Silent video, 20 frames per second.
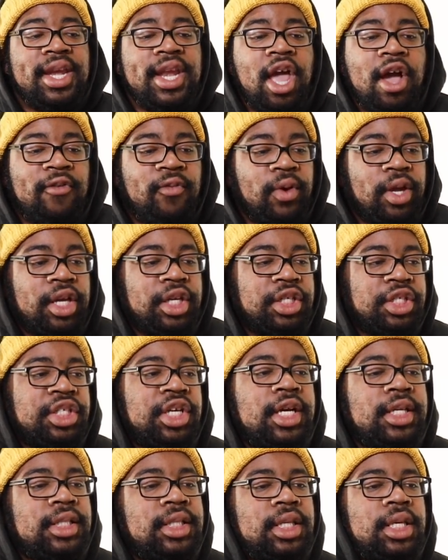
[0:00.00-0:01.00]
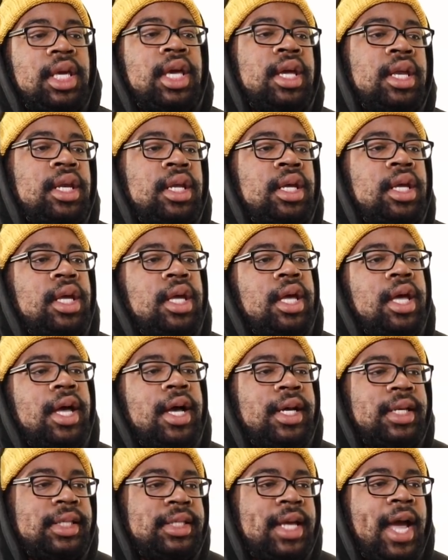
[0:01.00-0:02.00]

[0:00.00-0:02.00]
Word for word: Now, if we can just get a